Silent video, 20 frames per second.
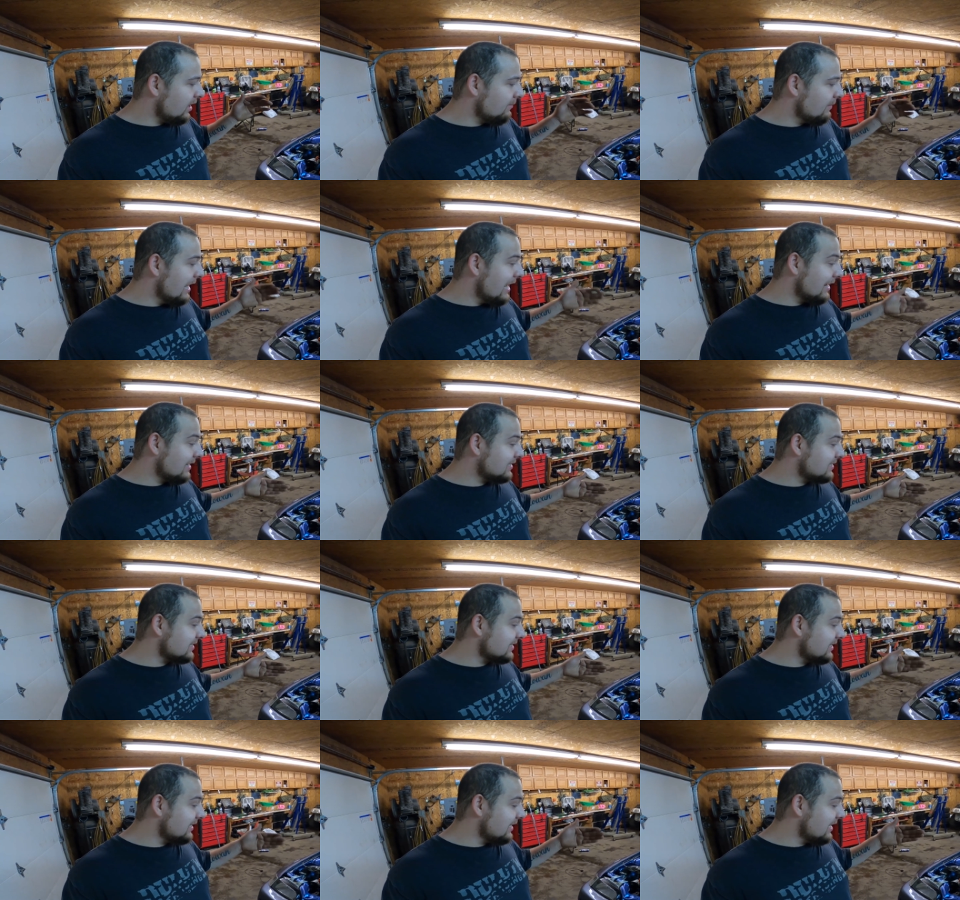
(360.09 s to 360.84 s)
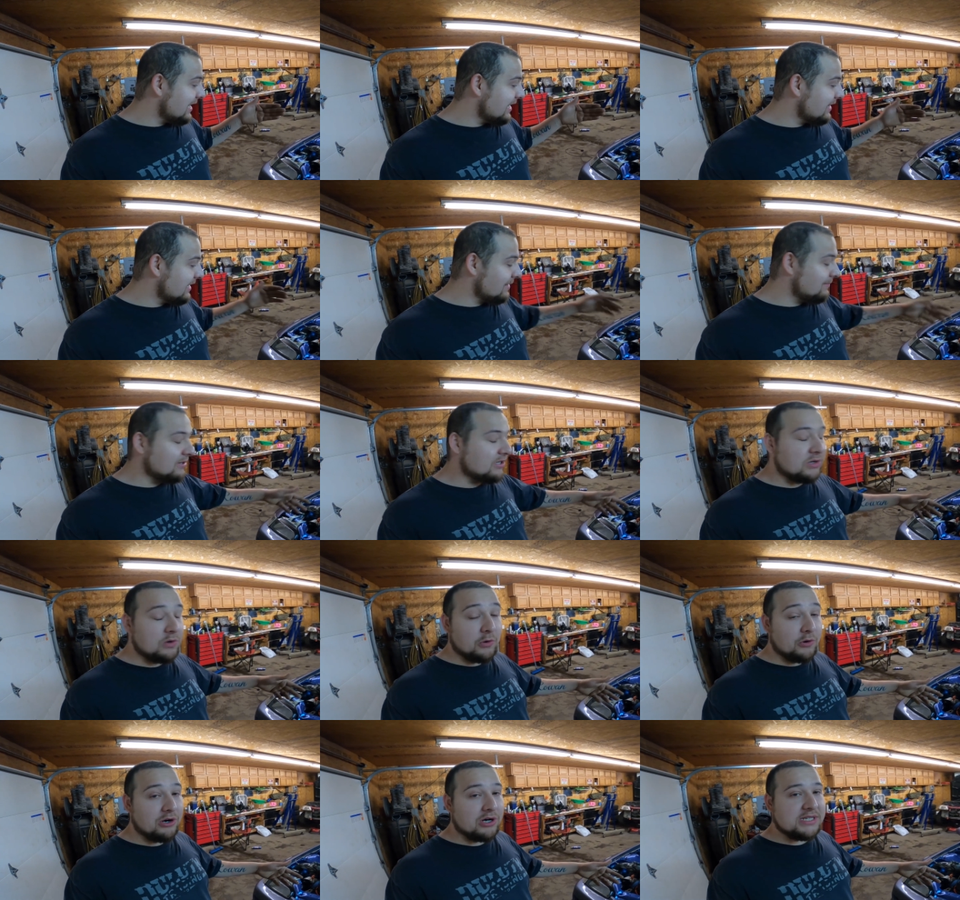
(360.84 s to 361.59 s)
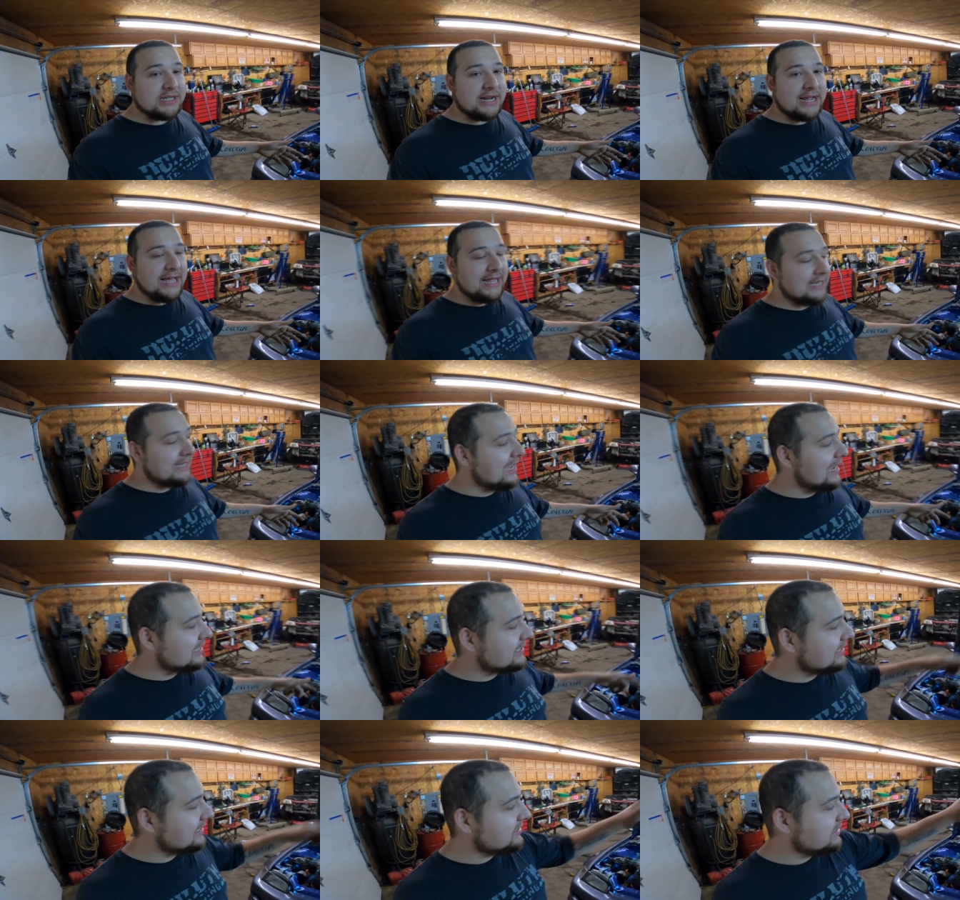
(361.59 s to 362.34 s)
Honestly, I think I'm going to order a set of head
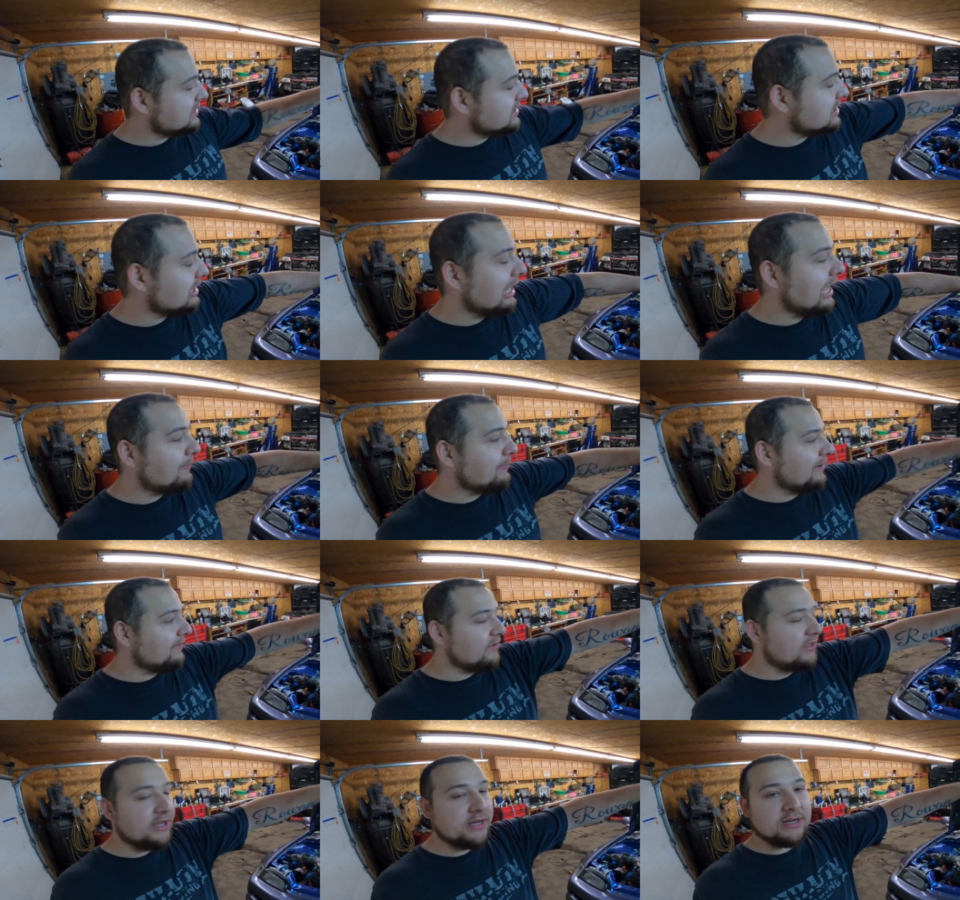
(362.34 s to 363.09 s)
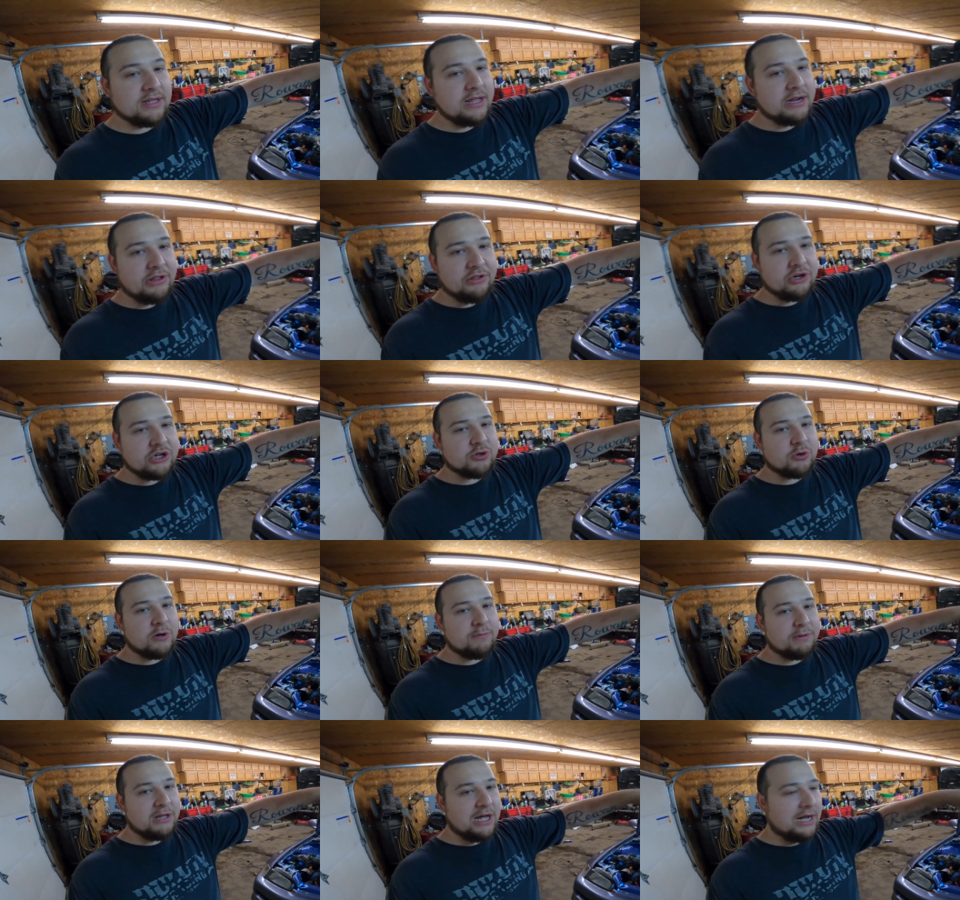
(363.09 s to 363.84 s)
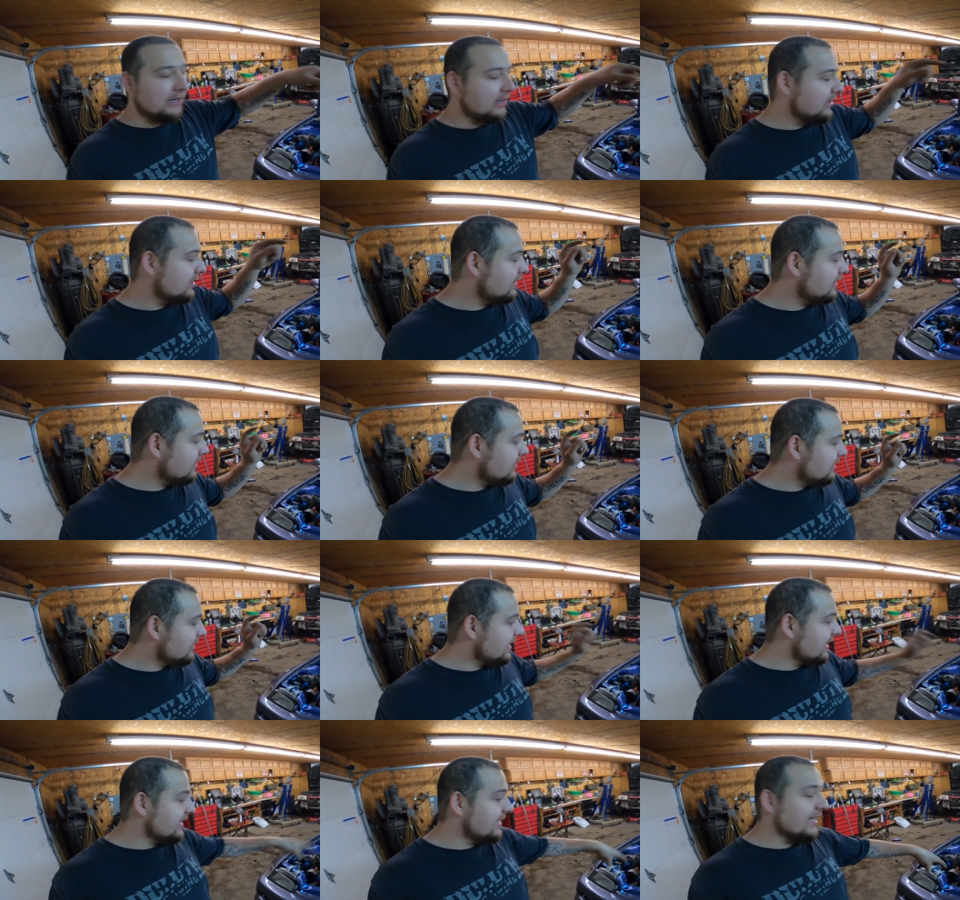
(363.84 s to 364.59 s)
gaskets and slap everything to that other short block
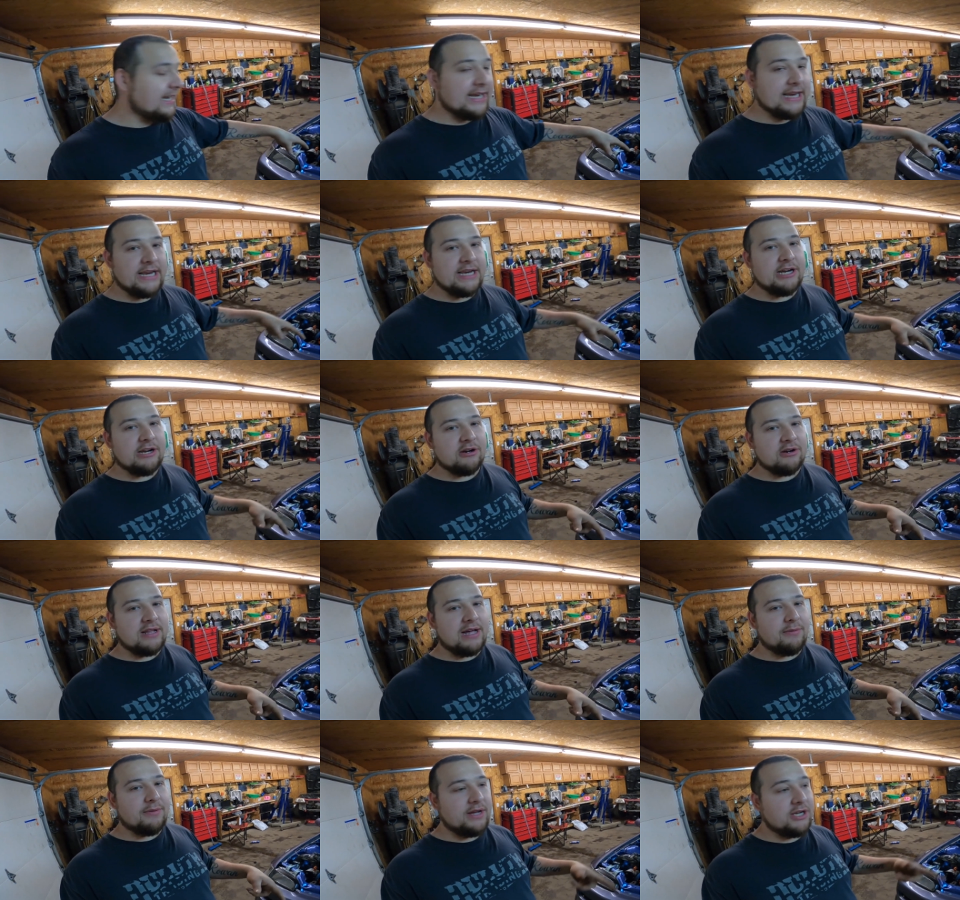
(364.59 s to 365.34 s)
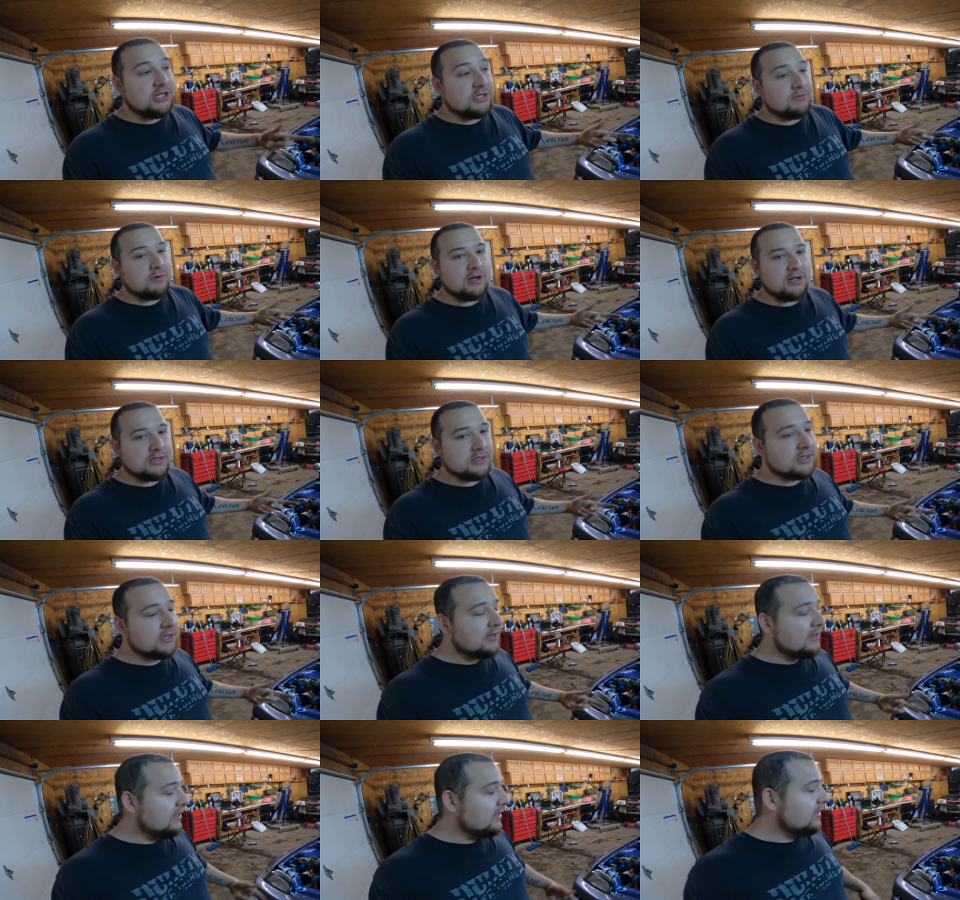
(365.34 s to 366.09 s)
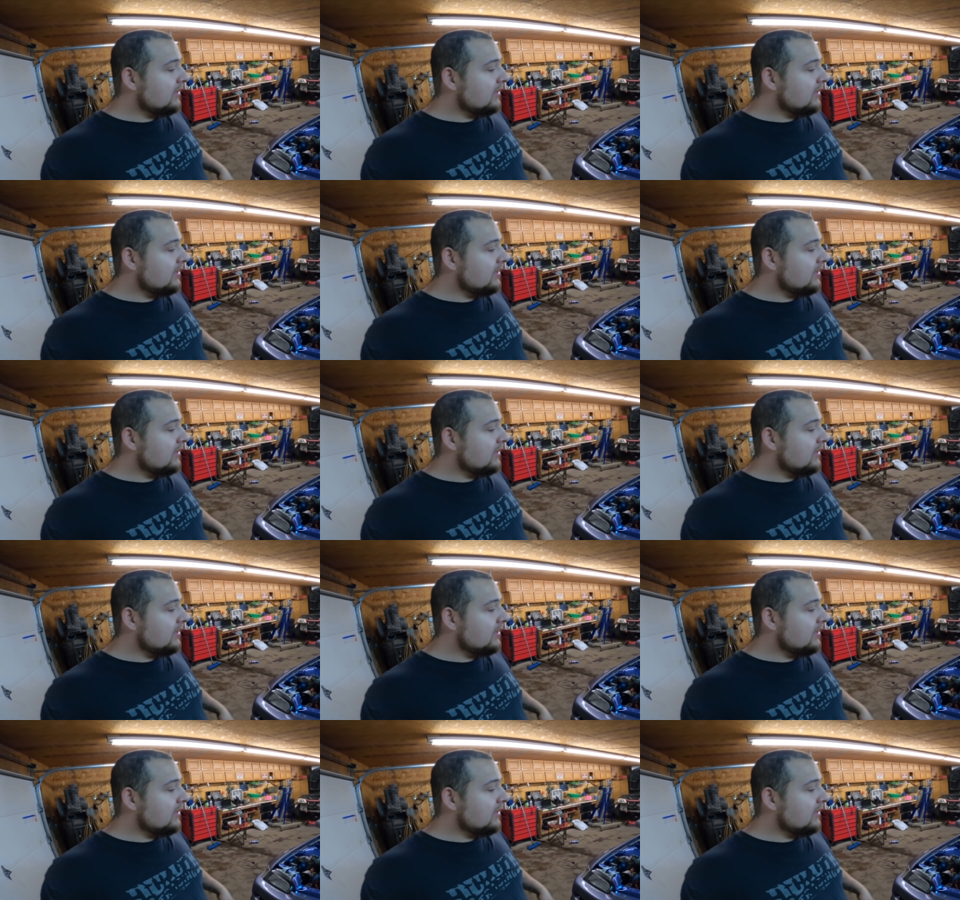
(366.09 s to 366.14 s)
and get it in here. That way it just runs.